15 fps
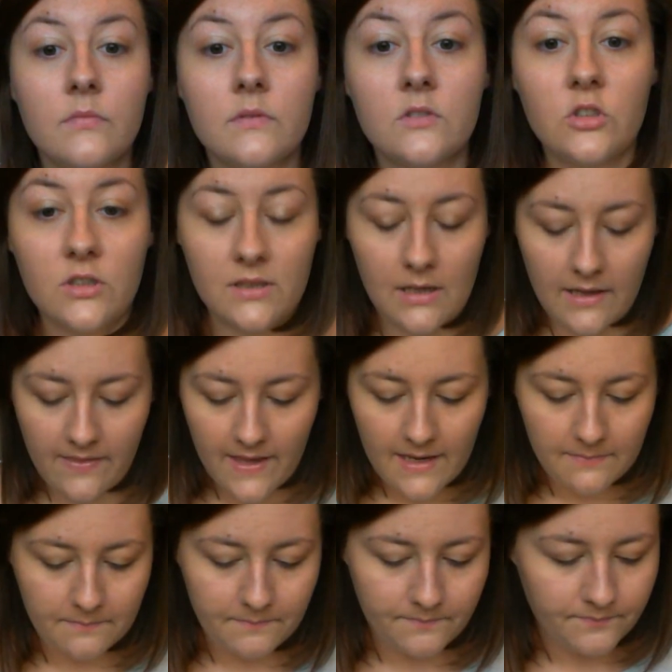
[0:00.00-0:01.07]
Just like
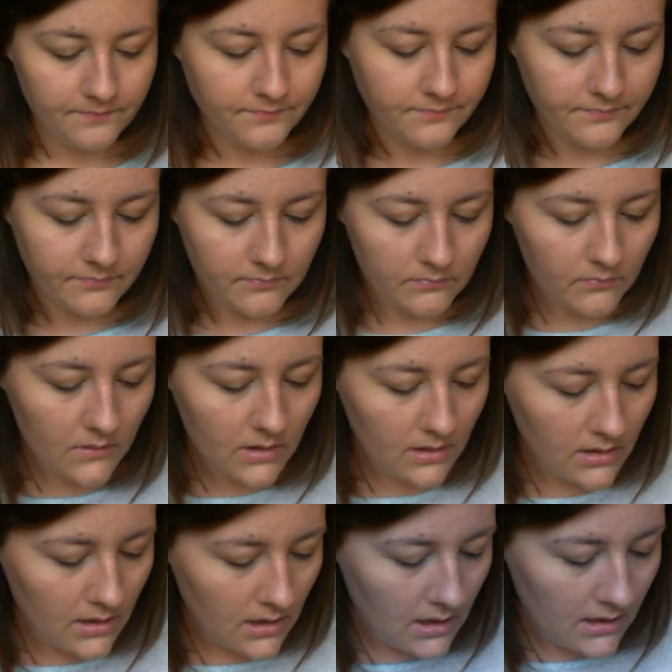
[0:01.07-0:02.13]
that.
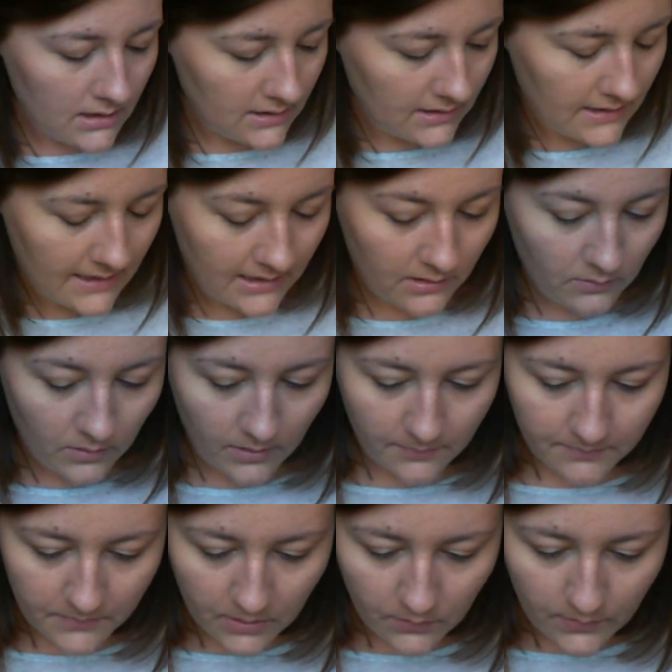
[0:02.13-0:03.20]
Now
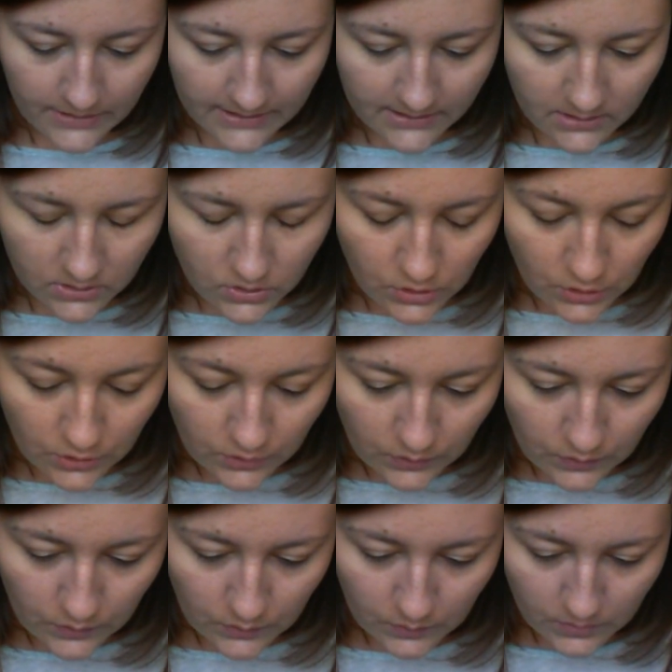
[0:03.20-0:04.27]
I'm going
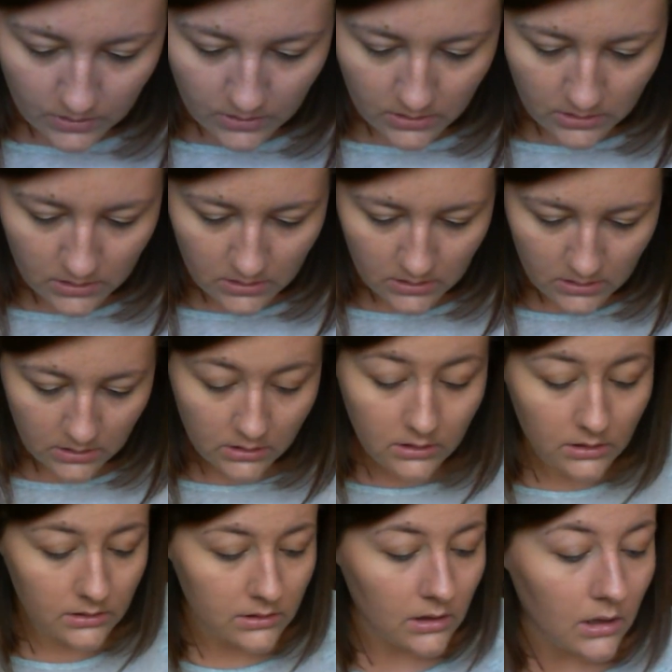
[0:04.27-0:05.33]
to
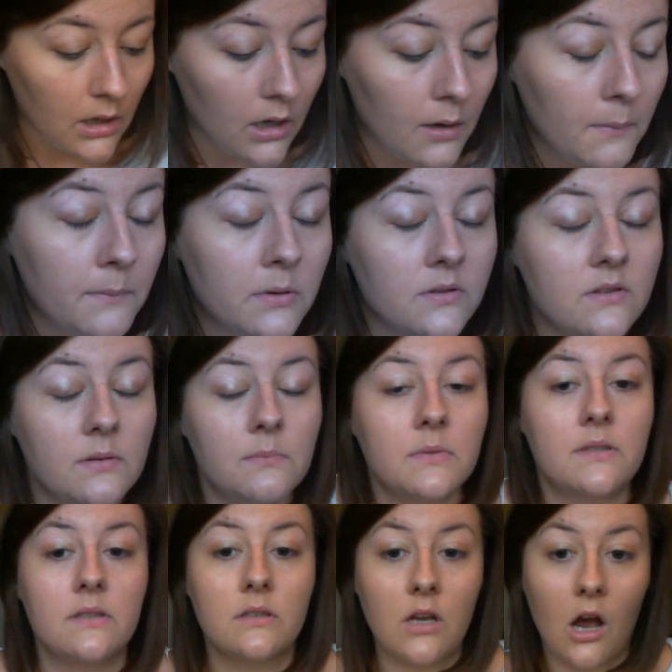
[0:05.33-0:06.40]
put some
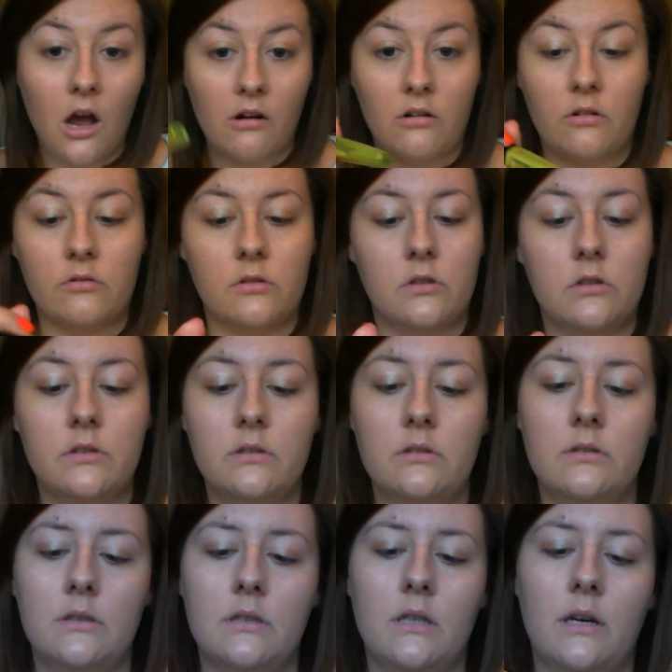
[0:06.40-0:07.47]
mascara on.
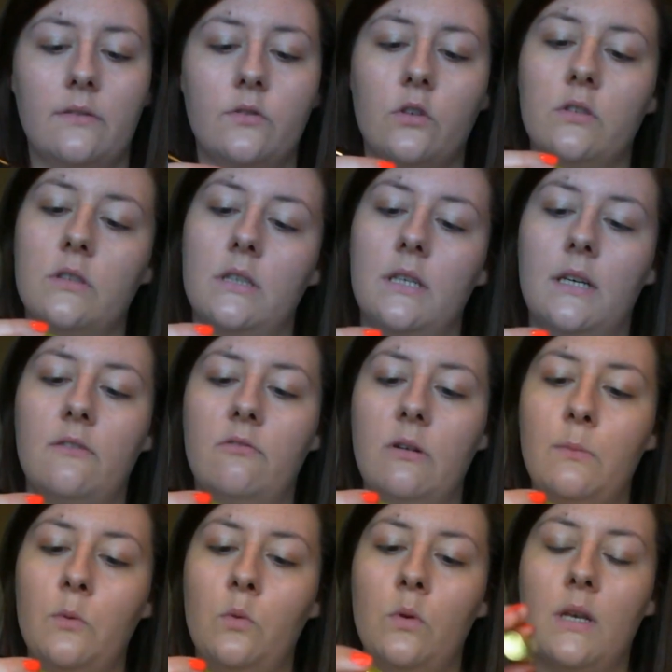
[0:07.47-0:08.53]
I've got the
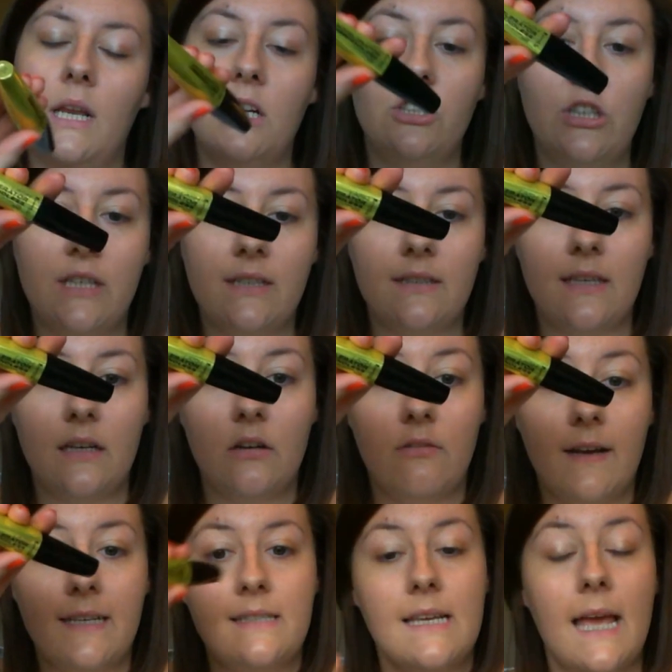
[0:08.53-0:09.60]
Rimmel Lash
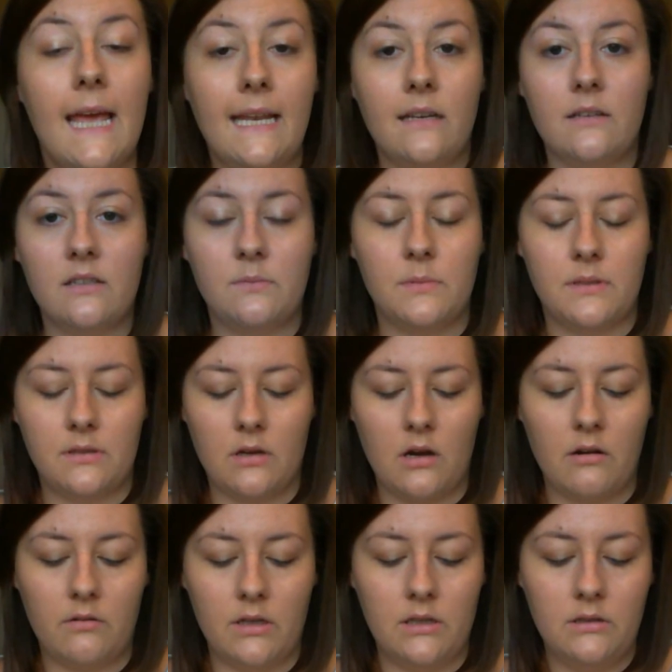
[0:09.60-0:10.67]
Accelerator Endless
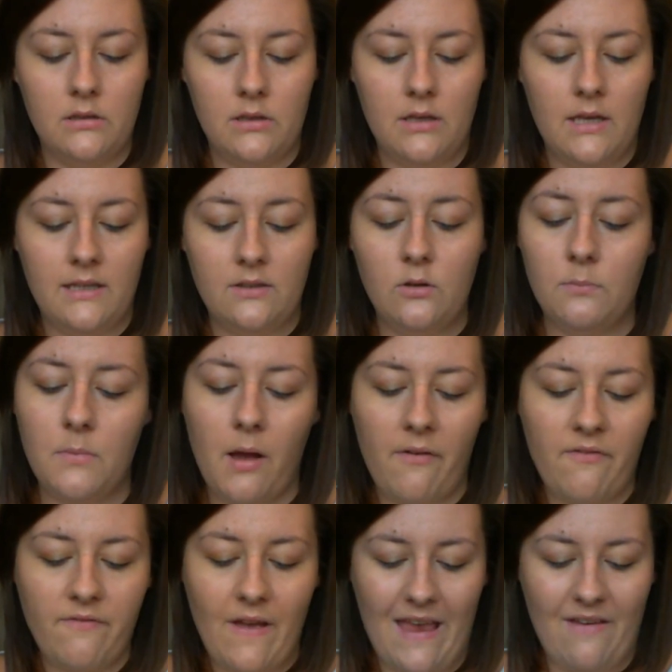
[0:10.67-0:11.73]
Mascara. Not my
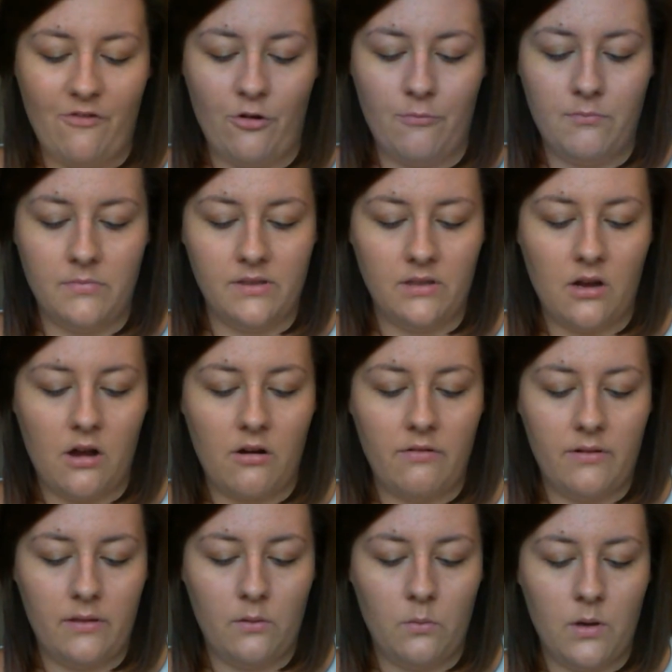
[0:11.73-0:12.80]
favourite mascara
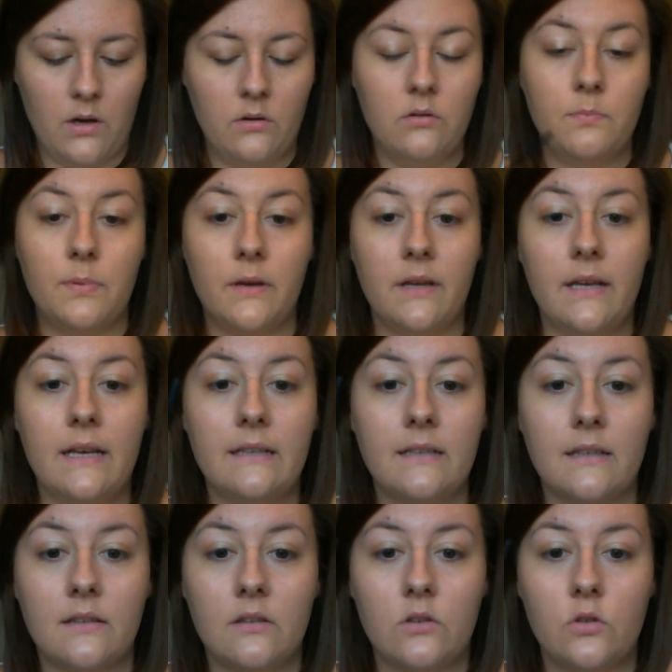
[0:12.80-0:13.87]
in the world, but it
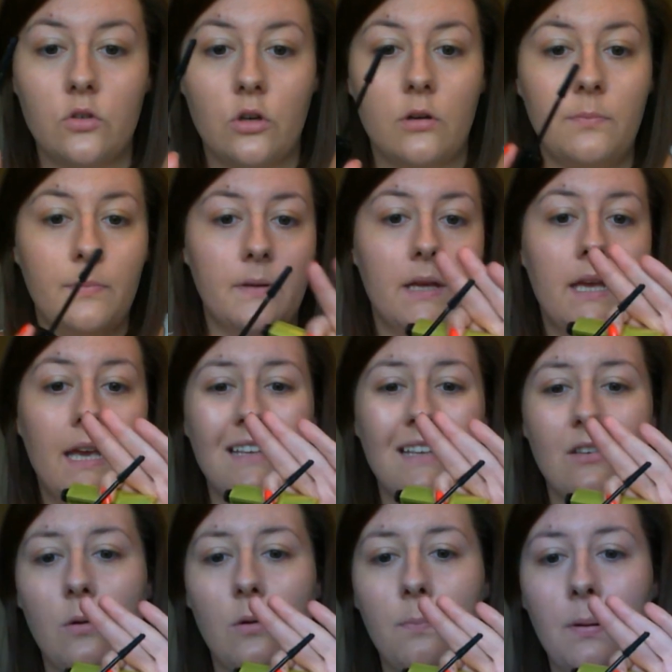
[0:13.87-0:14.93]
does the job. It's
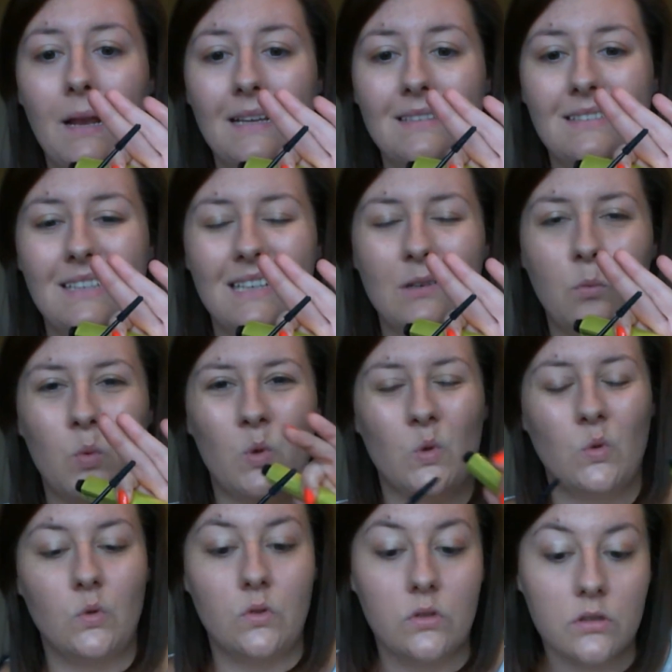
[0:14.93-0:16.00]
got a plastic
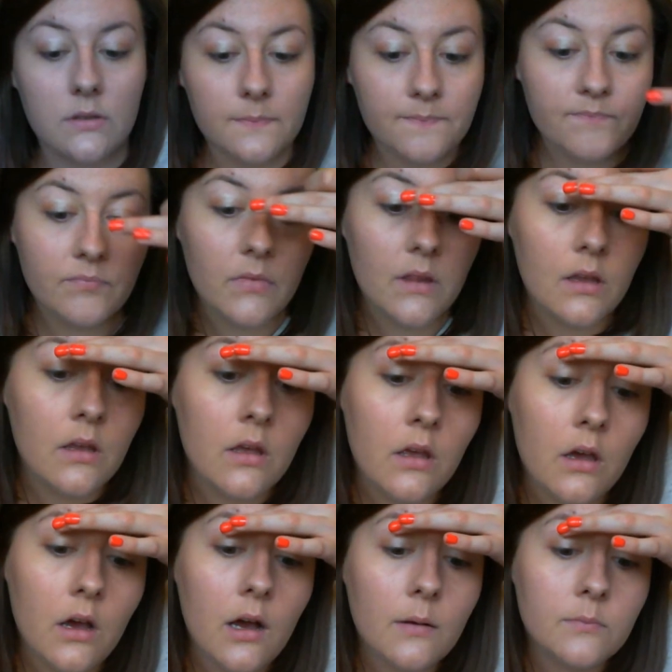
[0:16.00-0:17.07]
wand.
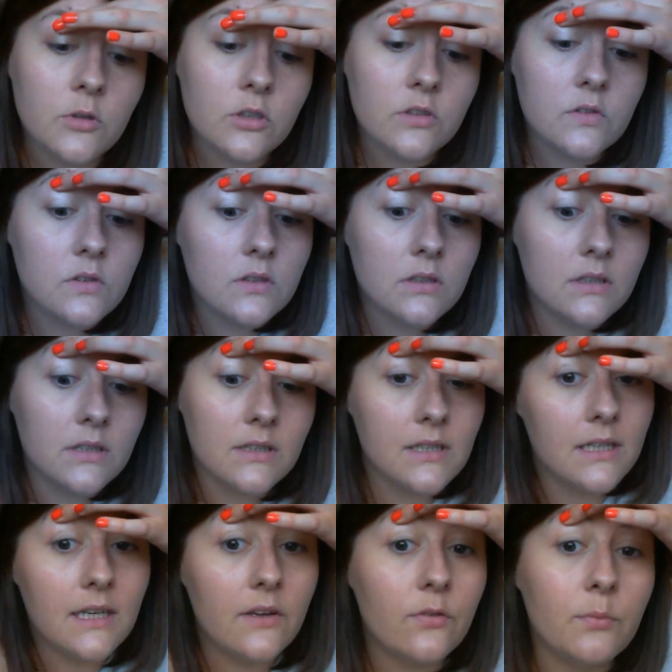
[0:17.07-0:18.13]
I'm just going
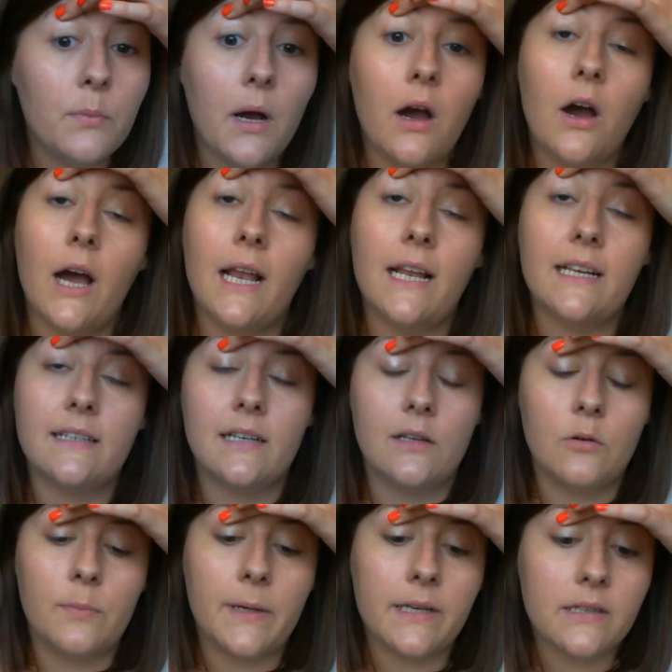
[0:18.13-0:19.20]
to lift my eyelid a
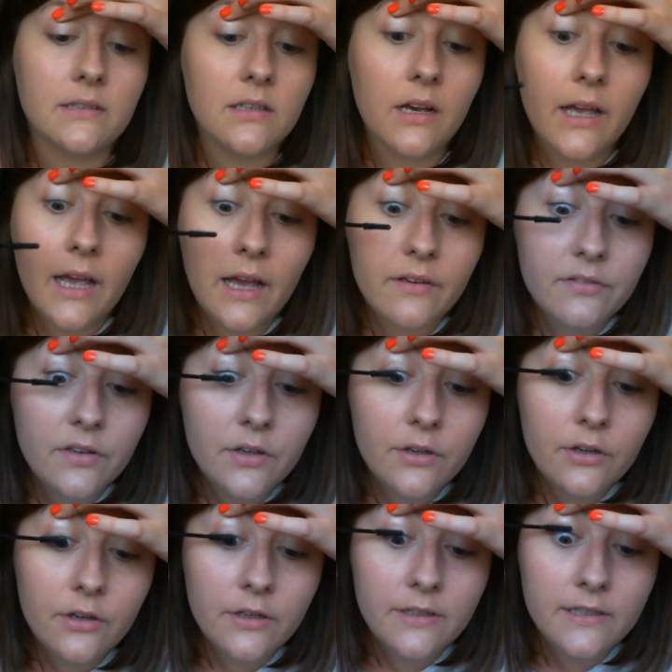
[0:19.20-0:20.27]
little bit because I have
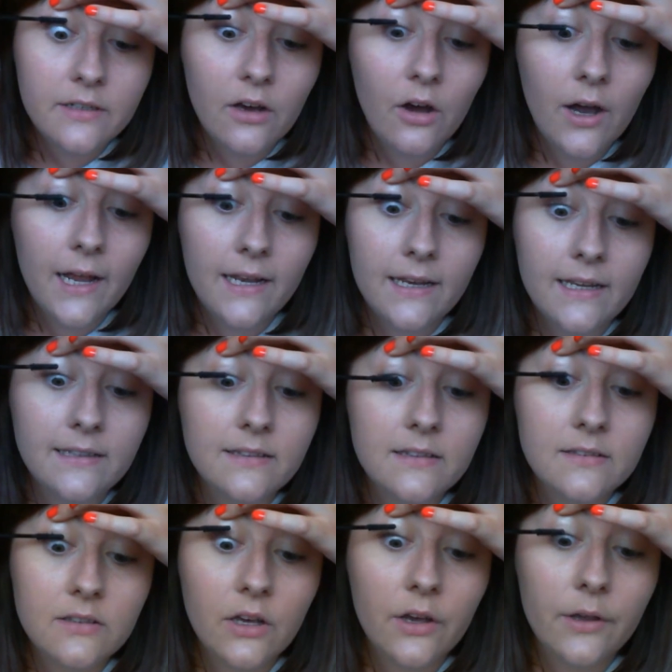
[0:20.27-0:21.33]
hooded eyelids,
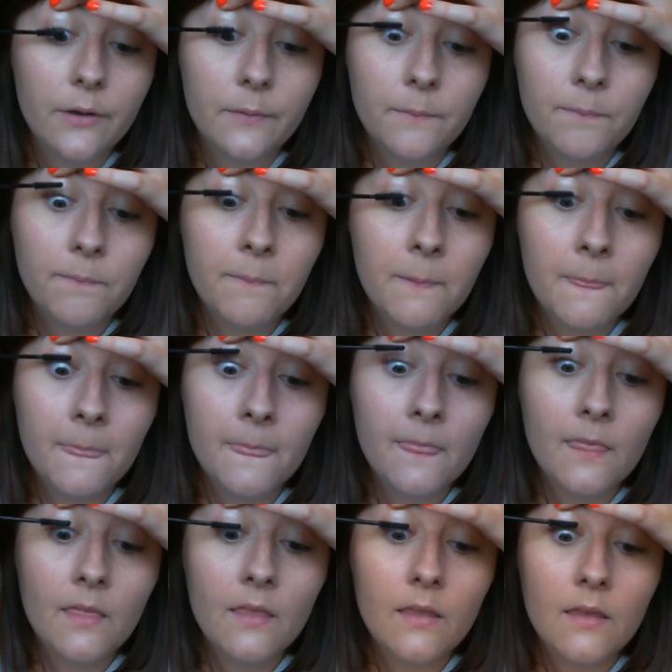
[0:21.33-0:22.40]
so
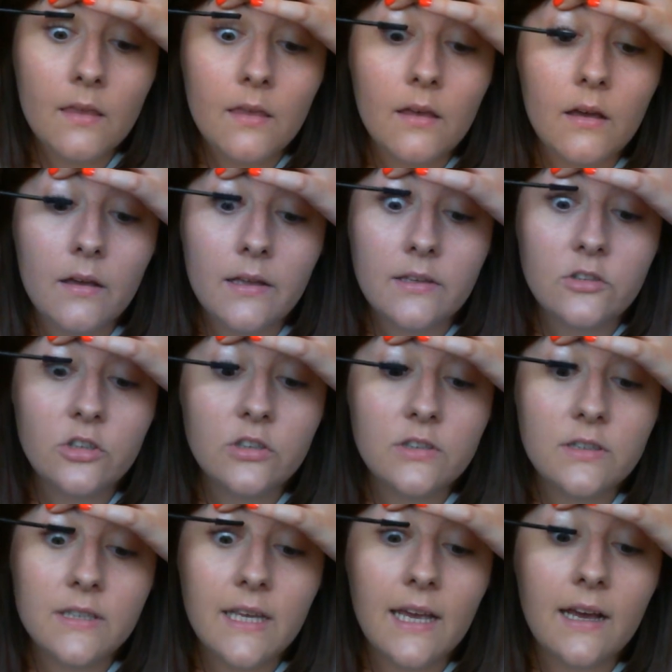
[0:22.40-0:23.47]
it's just
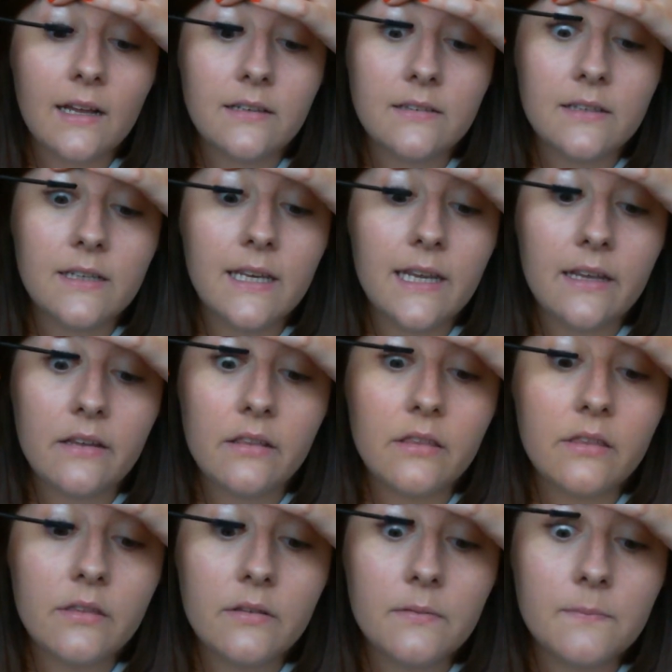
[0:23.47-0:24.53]
to get
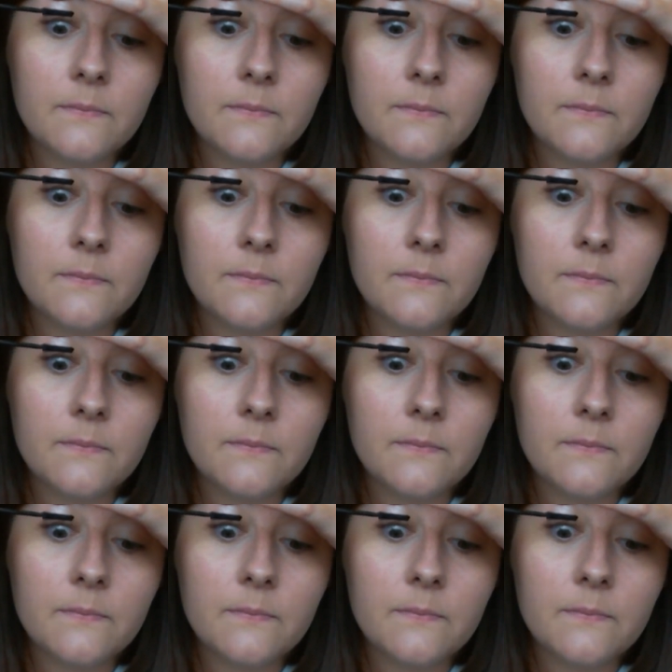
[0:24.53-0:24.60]
underneath